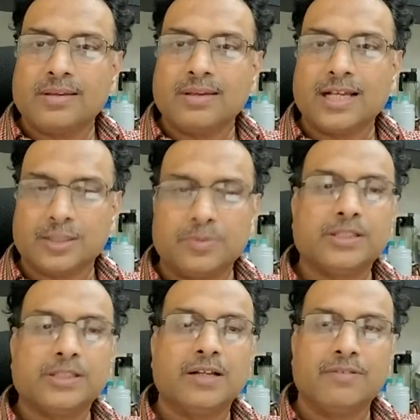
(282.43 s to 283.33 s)

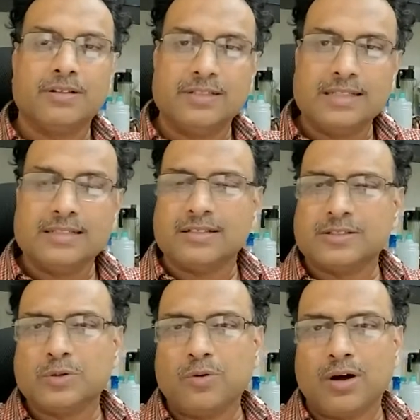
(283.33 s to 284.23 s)
expression of the genes and
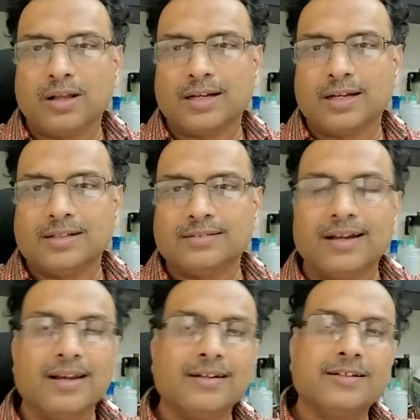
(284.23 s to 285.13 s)
so on, that is
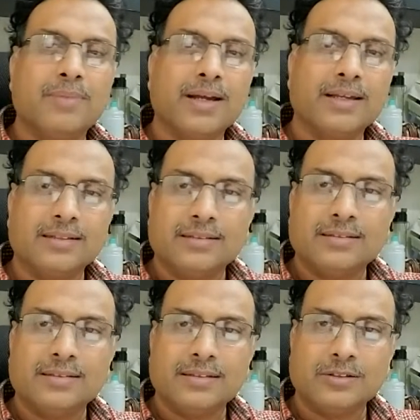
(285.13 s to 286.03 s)
regulated by,
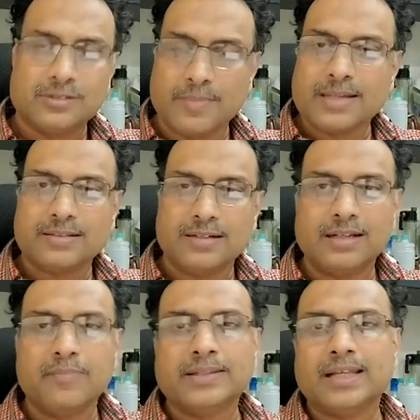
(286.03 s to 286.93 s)
to some extent,
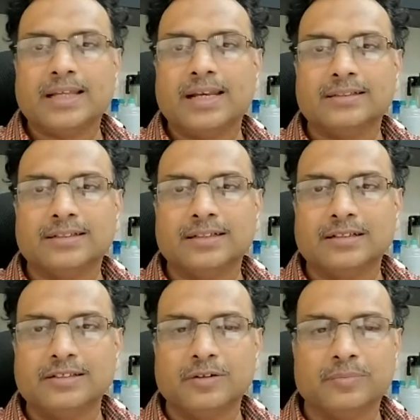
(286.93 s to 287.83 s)
the methylation of the
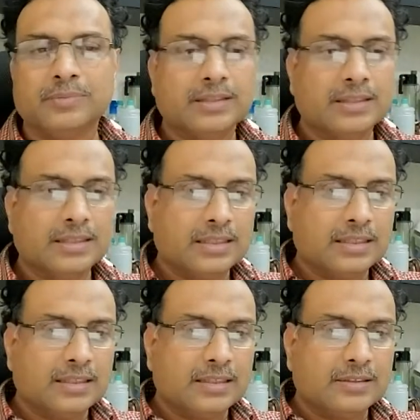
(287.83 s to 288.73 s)
genome.
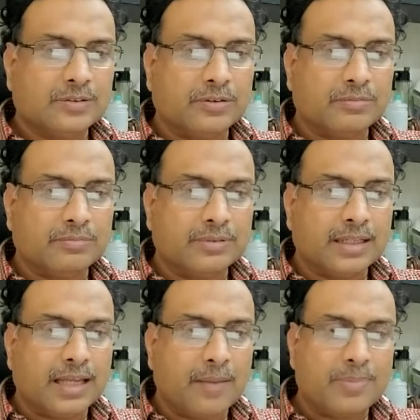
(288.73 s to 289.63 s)
So
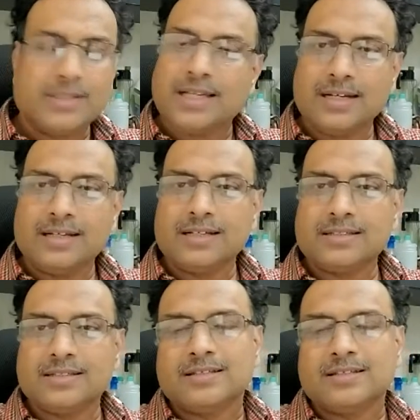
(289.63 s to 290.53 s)
epigenetics
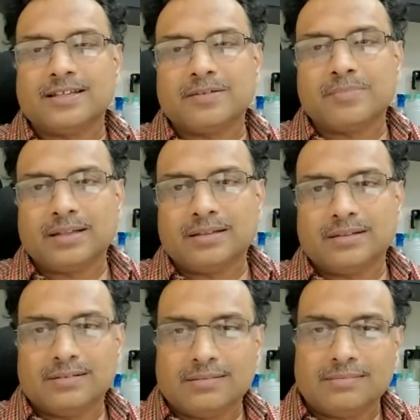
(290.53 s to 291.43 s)
is nothing but
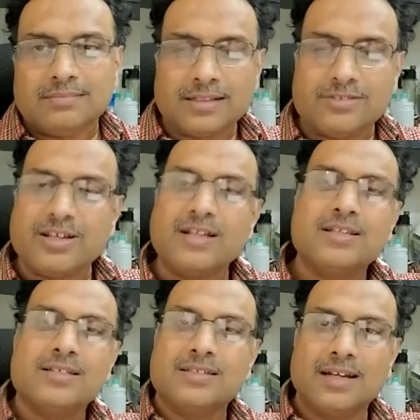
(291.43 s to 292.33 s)
the
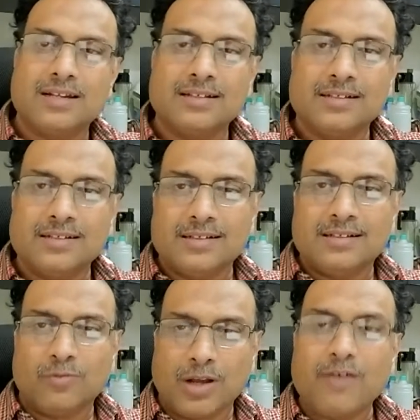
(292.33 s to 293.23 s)
changes that
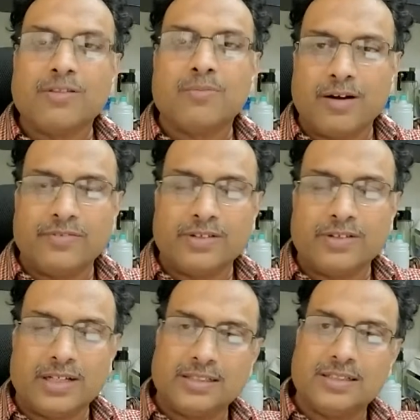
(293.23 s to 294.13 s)
one of the
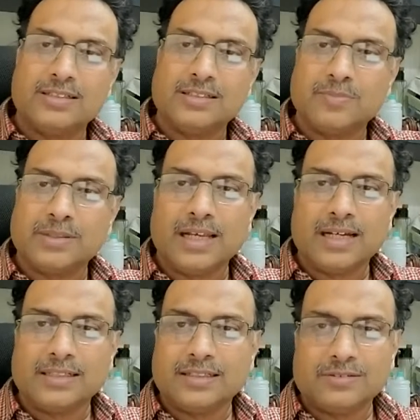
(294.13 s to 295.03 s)
modifications is
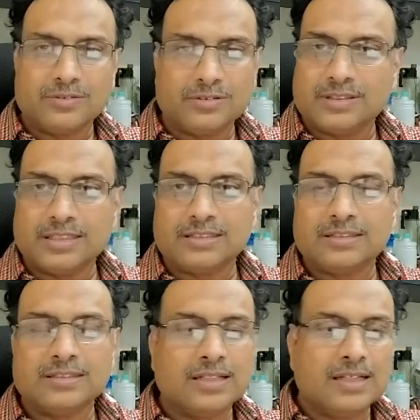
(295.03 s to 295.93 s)
methylation. So
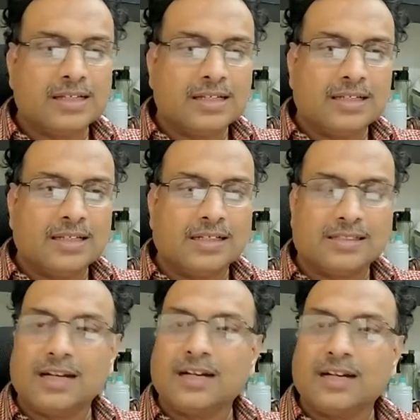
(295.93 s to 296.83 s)
it
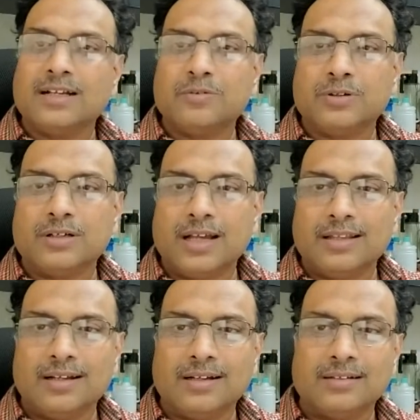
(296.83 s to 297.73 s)
certainly would either